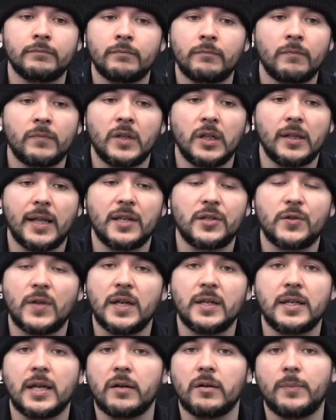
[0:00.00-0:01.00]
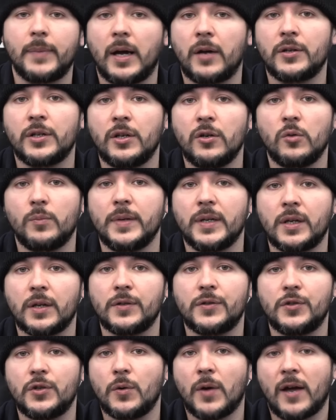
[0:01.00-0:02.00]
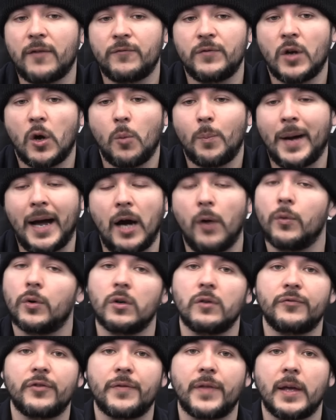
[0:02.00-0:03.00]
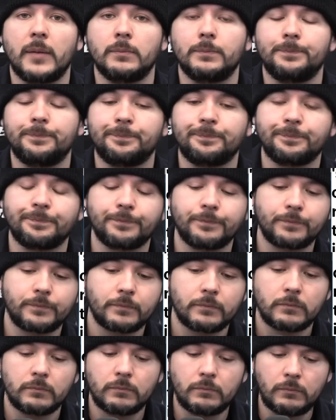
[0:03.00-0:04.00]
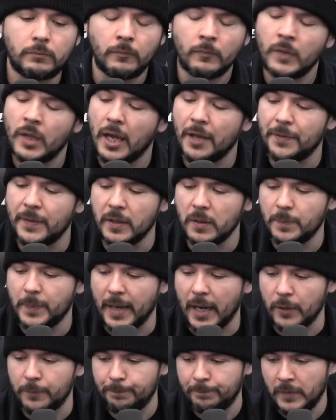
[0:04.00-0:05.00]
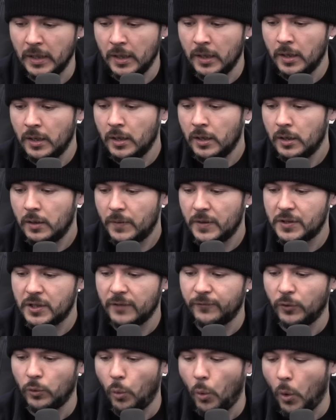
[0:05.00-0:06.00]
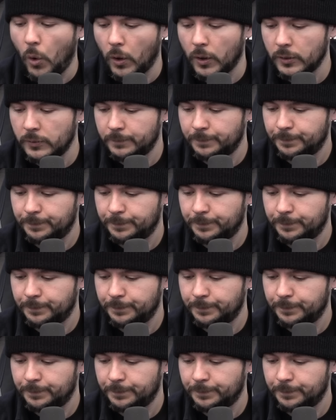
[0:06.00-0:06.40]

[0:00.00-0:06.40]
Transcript: the less they care about you because you have no power over them. I think about the Civil War.